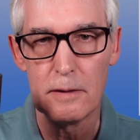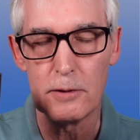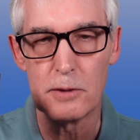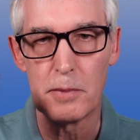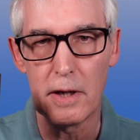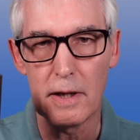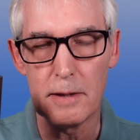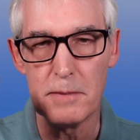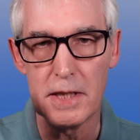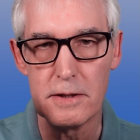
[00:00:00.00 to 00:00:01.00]
which
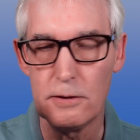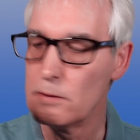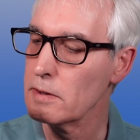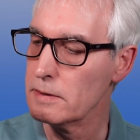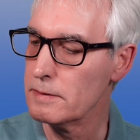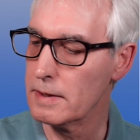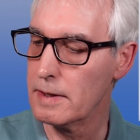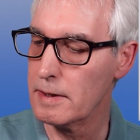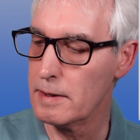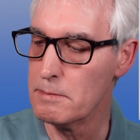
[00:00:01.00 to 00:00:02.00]
apparently means you
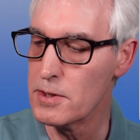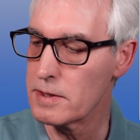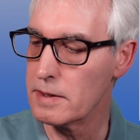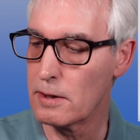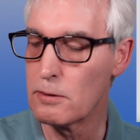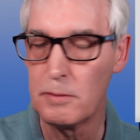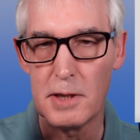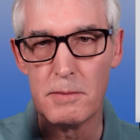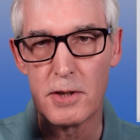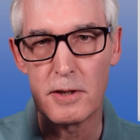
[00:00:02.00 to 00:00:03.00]
can it could
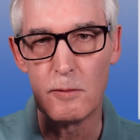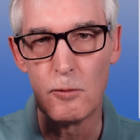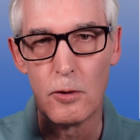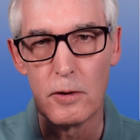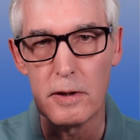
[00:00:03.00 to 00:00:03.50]
be immersed in